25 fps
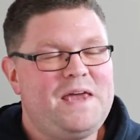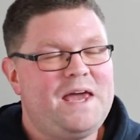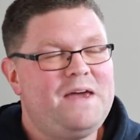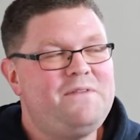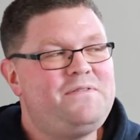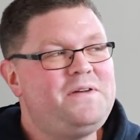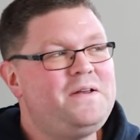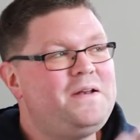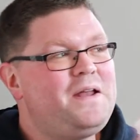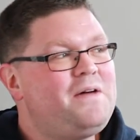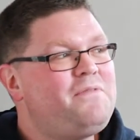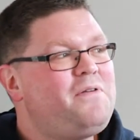
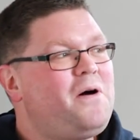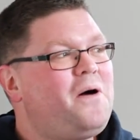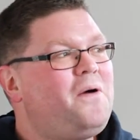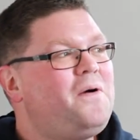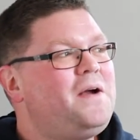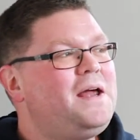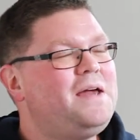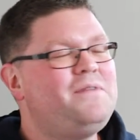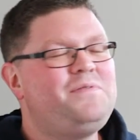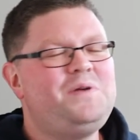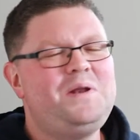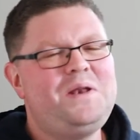If you love horror,
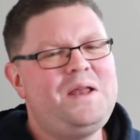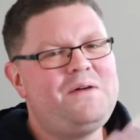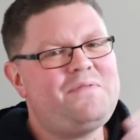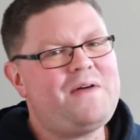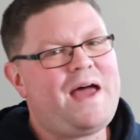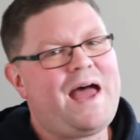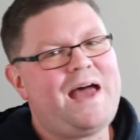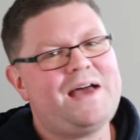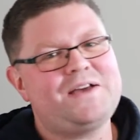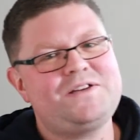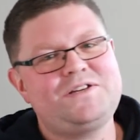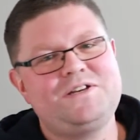if you love
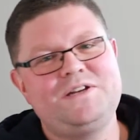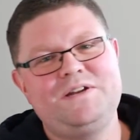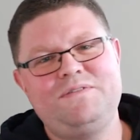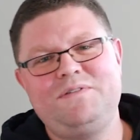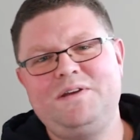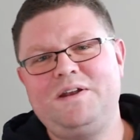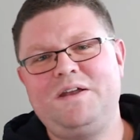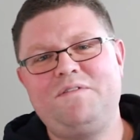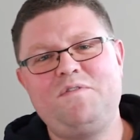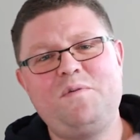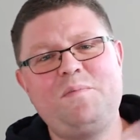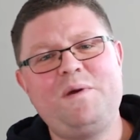action, if
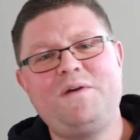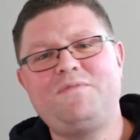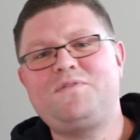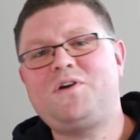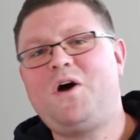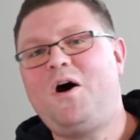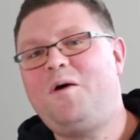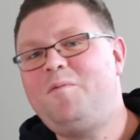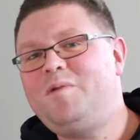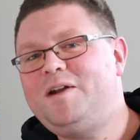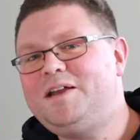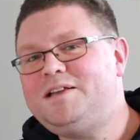you love a bit of
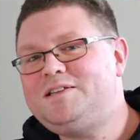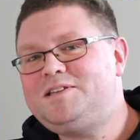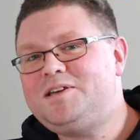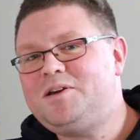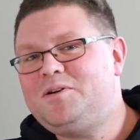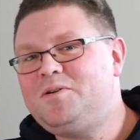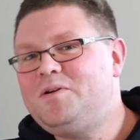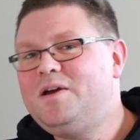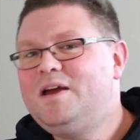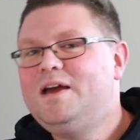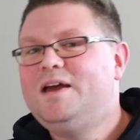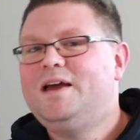comedy
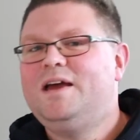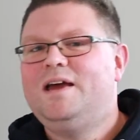too,